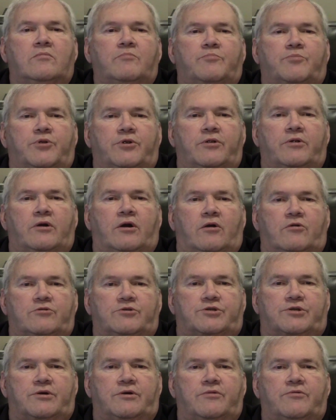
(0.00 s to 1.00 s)
Per
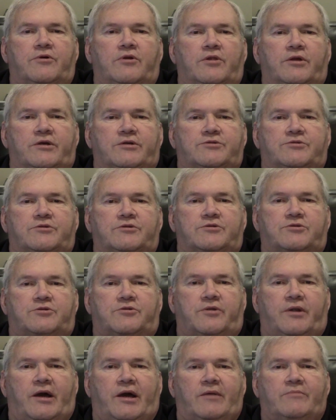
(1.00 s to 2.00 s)
OSHA, the list
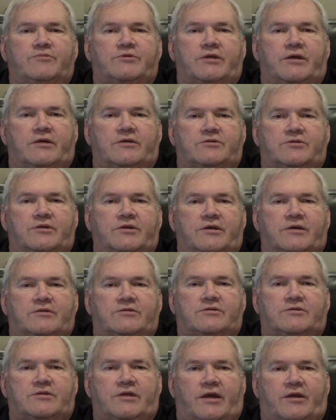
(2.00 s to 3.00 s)
describes SDS
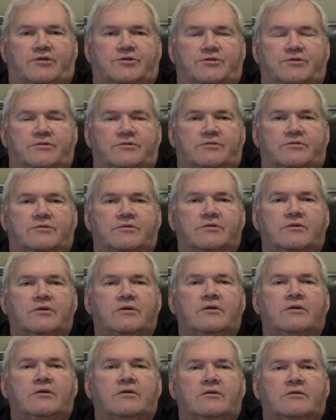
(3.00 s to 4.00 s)
sections.
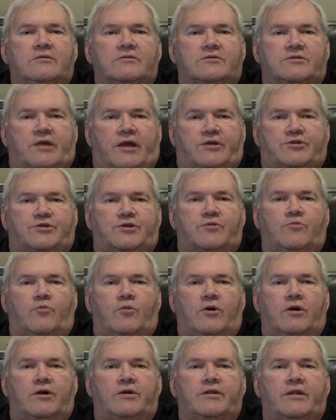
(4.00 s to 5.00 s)
Section
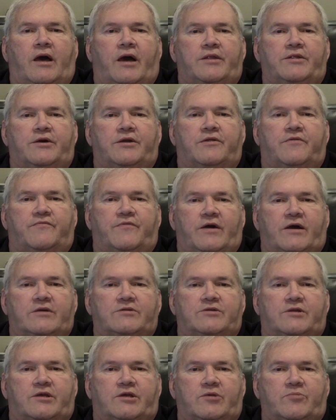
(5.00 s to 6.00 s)
1
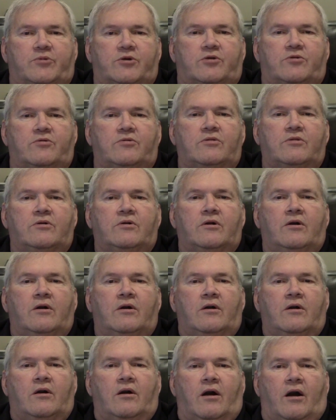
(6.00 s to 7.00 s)
identifies the chemical
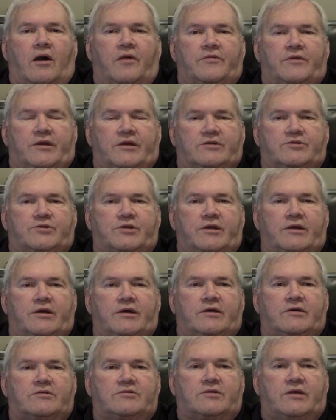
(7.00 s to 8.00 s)
on the
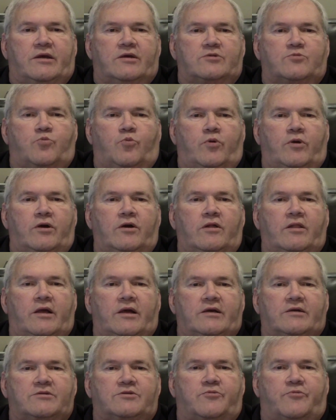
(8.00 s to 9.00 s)
SDS as well
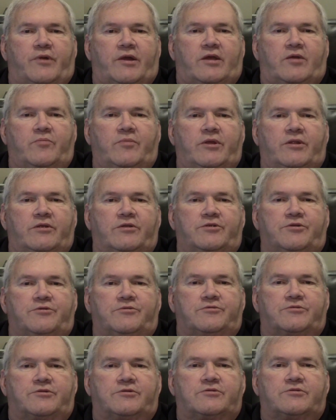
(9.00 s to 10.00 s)
as the recommended
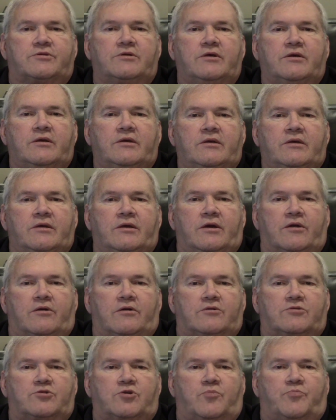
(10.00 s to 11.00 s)
uses. It
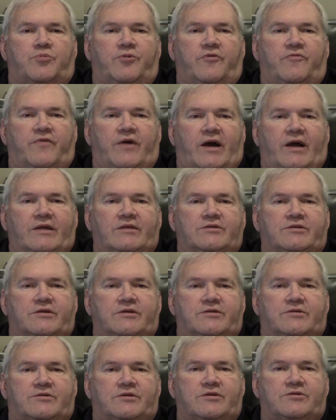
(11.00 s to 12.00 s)
also provides the
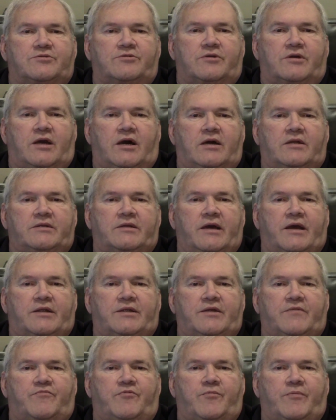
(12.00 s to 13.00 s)
essential
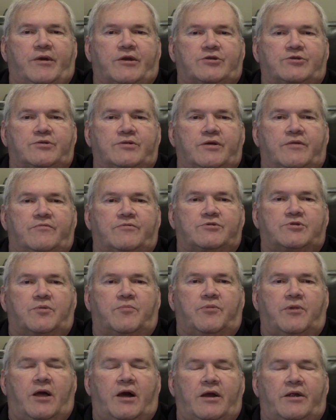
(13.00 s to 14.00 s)
contact information of the
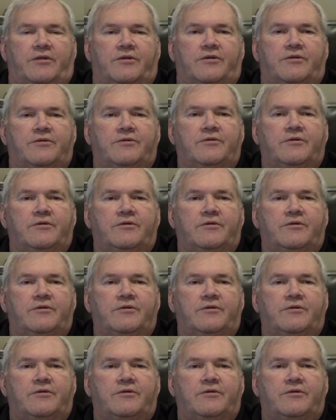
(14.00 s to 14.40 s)
supplier.